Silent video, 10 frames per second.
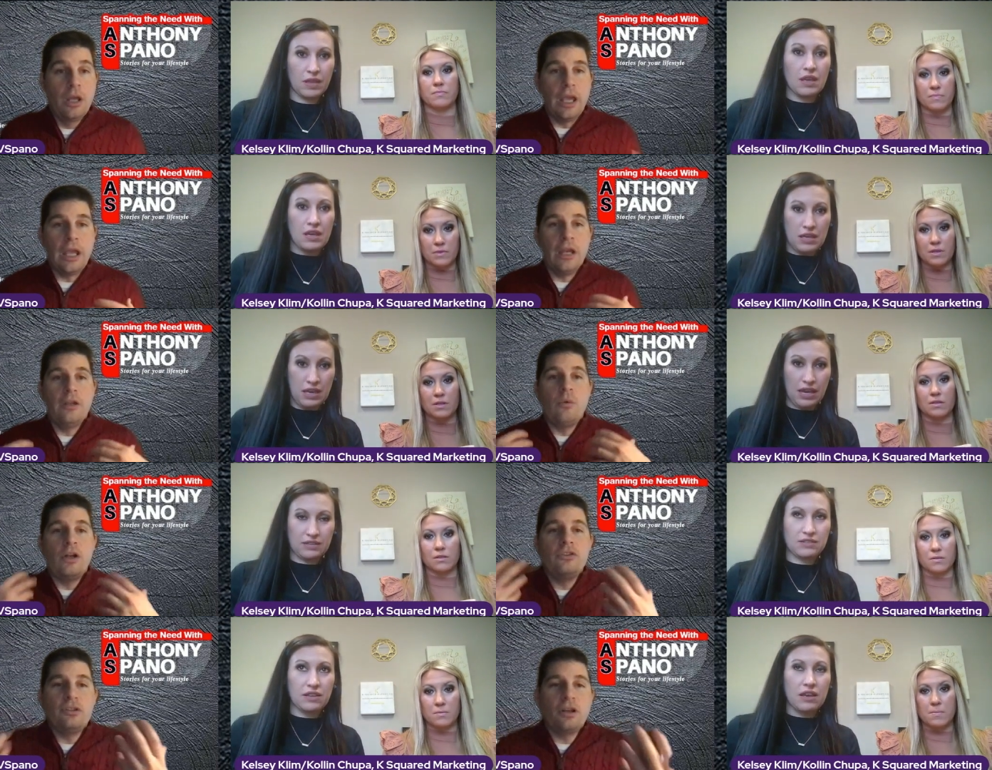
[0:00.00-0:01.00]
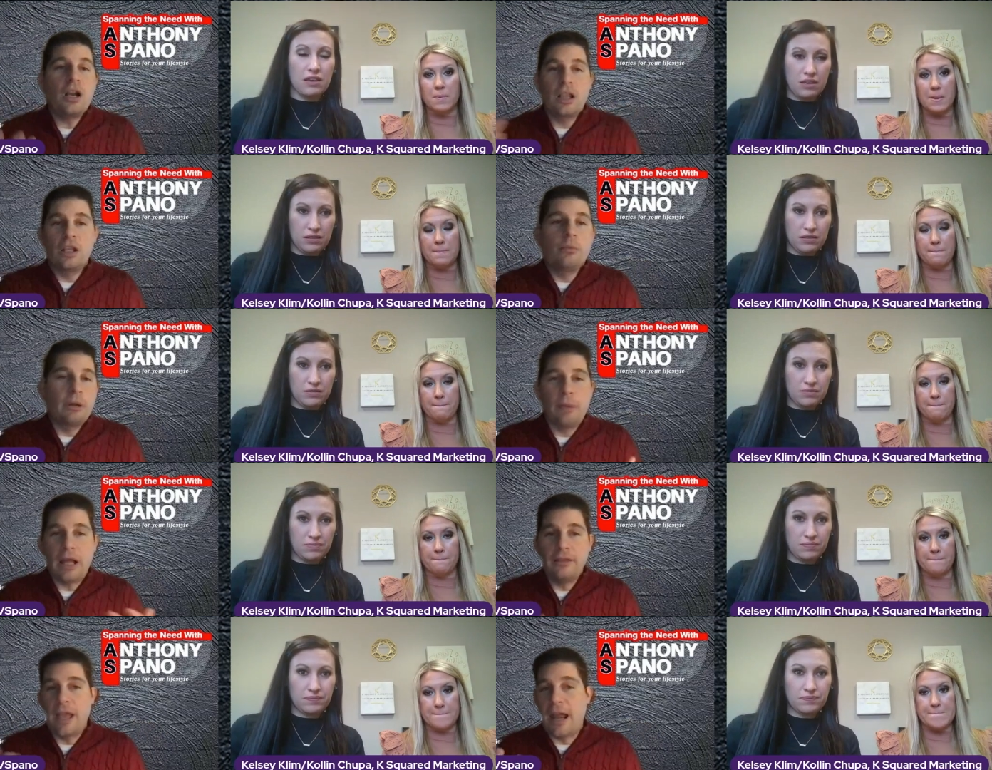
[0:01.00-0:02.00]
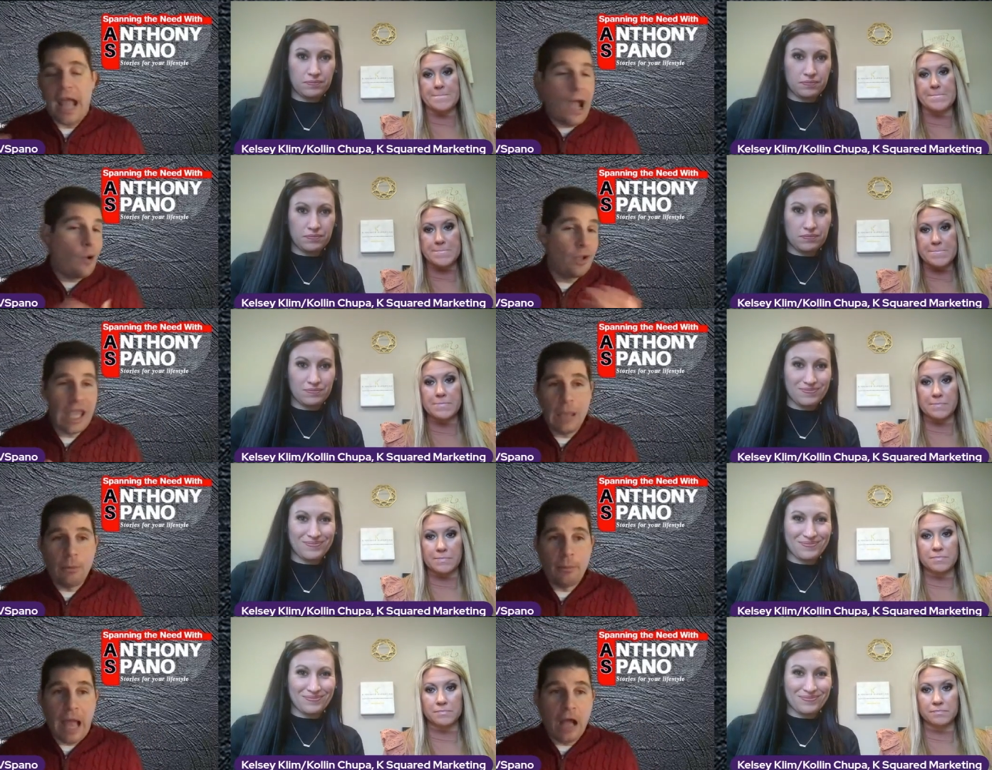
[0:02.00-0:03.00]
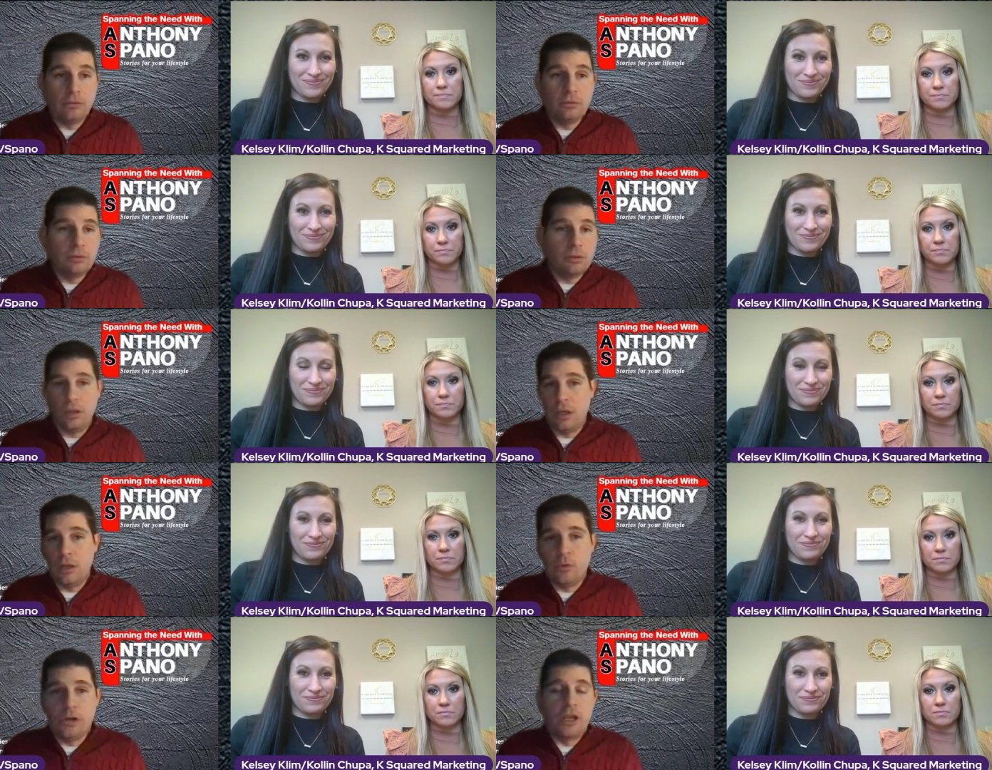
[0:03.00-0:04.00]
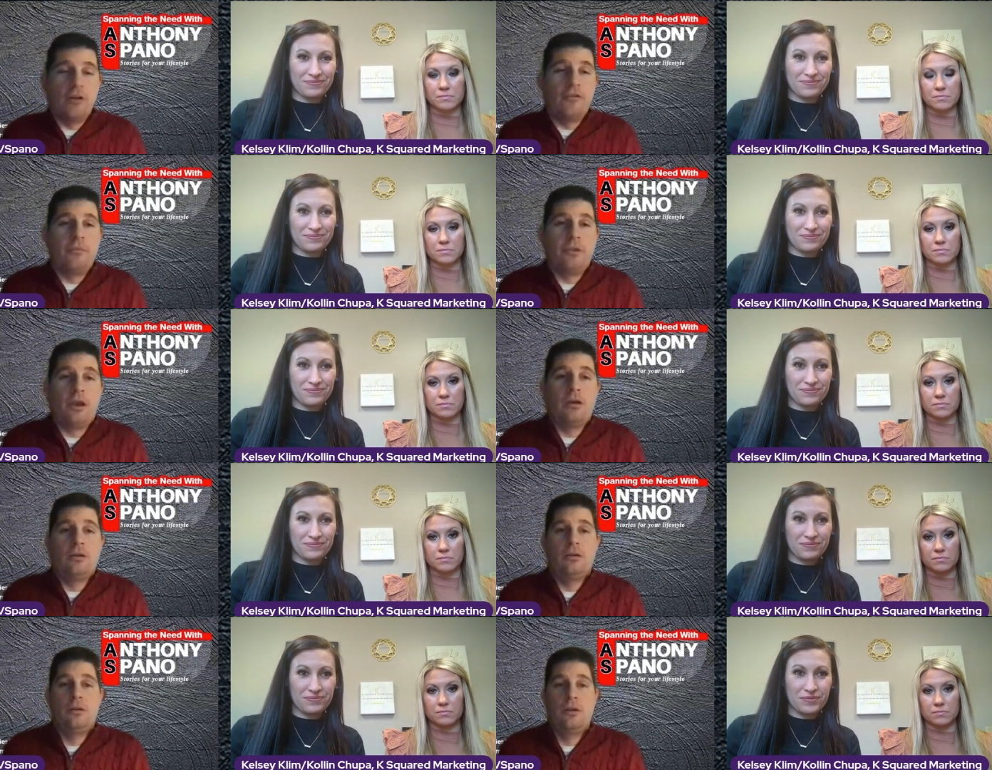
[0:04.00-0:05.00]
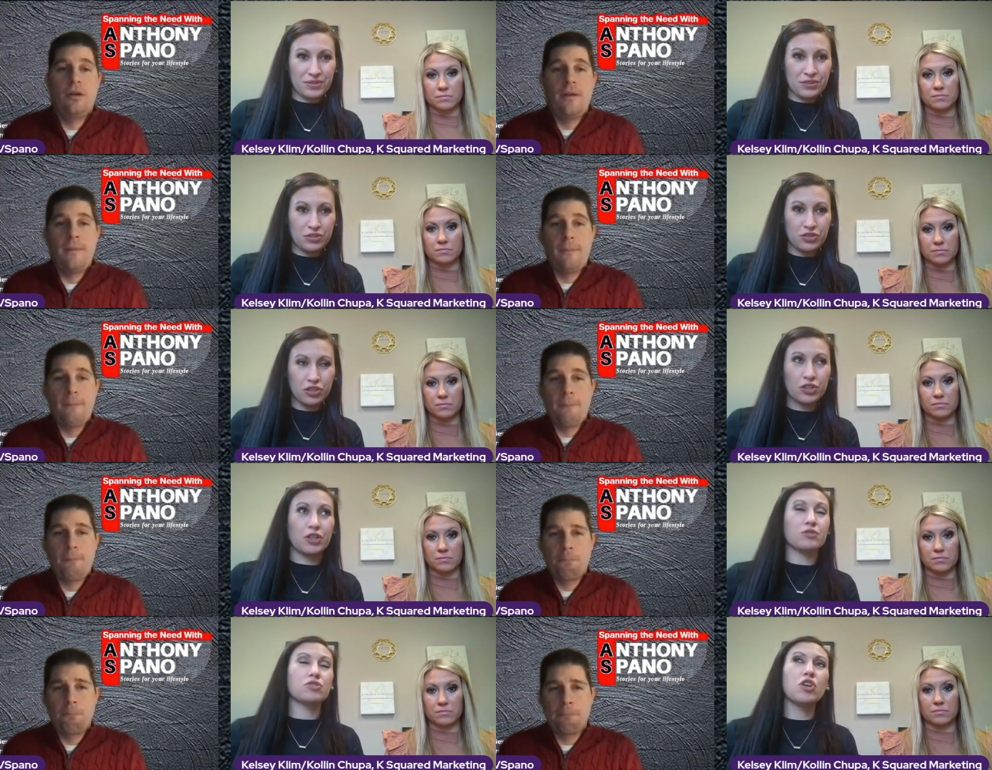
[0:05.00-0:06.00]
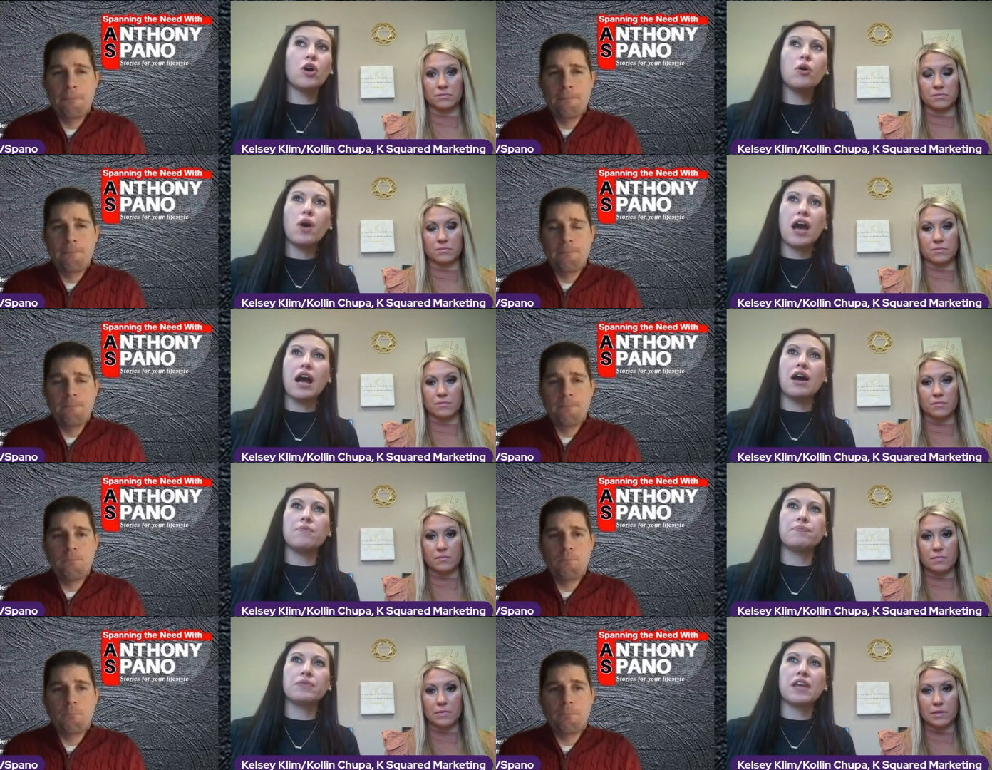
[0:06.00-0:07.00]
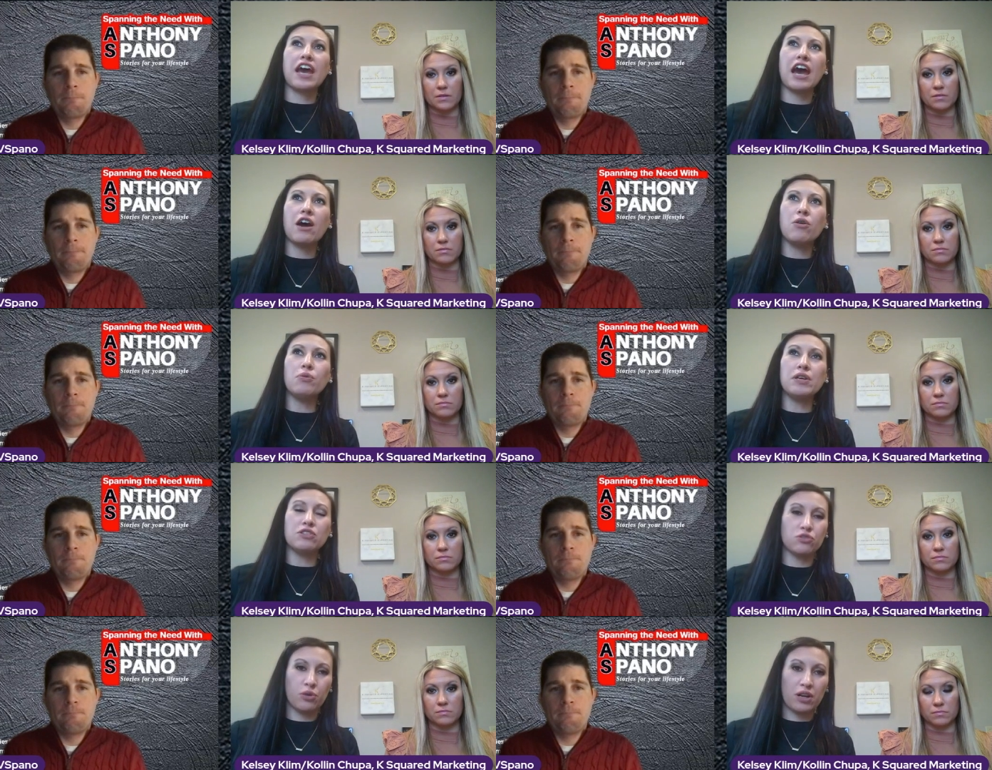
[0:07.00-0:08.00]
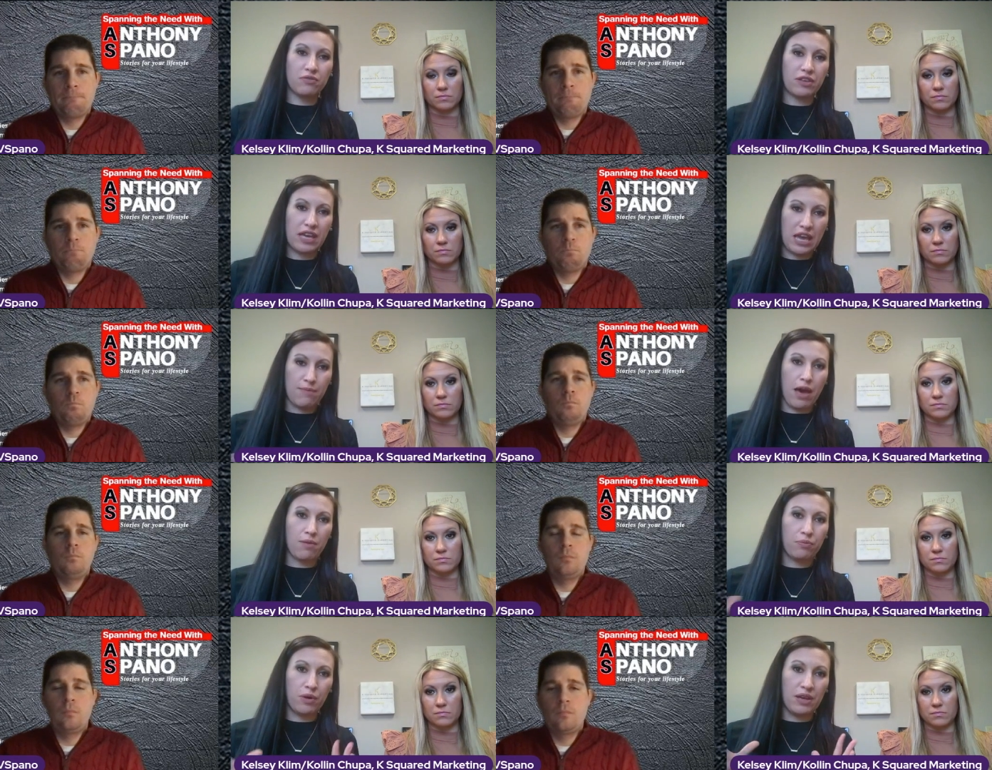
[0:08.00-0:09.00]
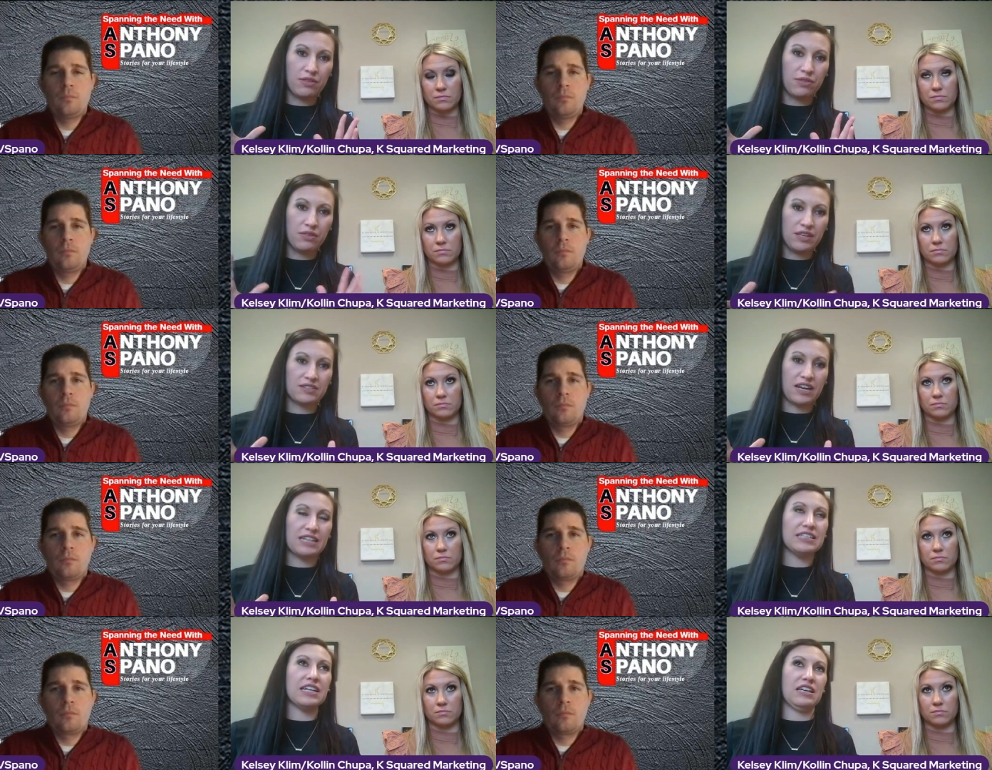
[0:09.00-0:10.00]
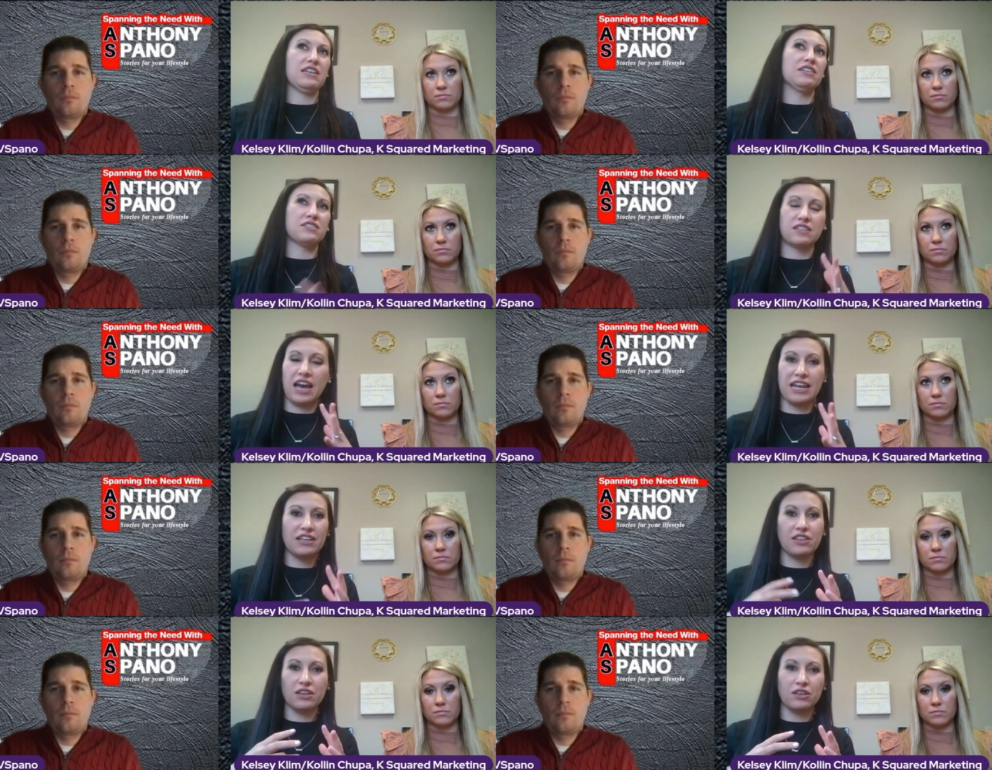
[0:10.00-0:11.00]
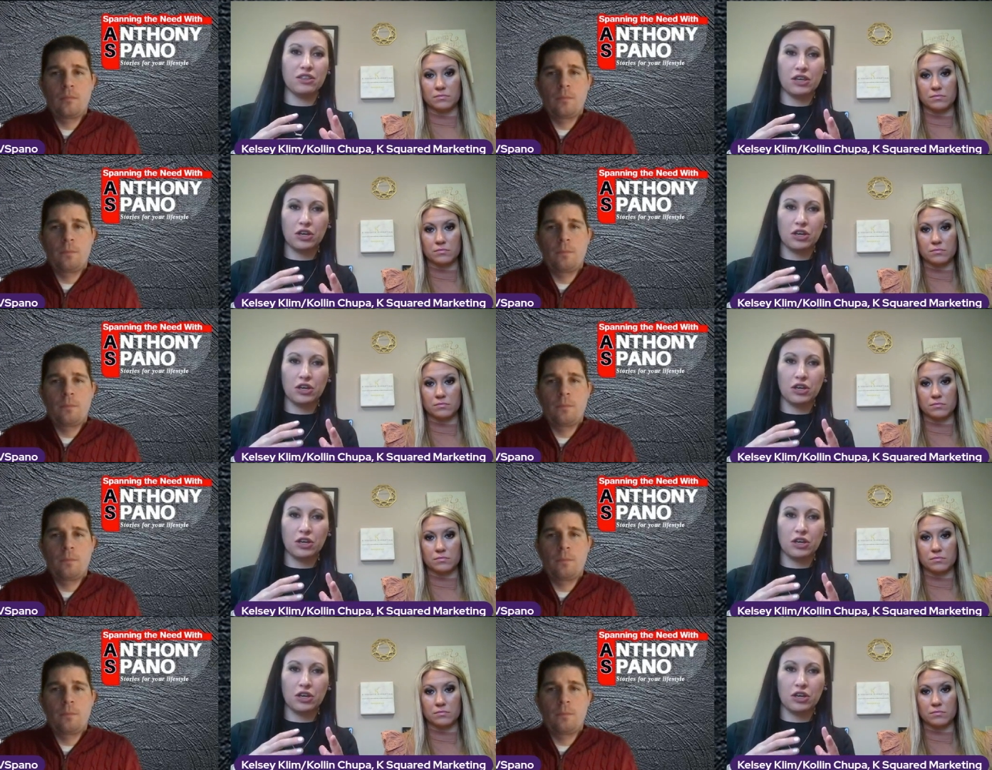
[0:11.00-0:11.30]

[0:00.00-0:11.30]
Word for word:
Speaker 1: And yes. Why don't you talk a little bit about that, how it came about and where to go from there?
Speaker 2: Sure. So how we sort of came up with this idea is kind of the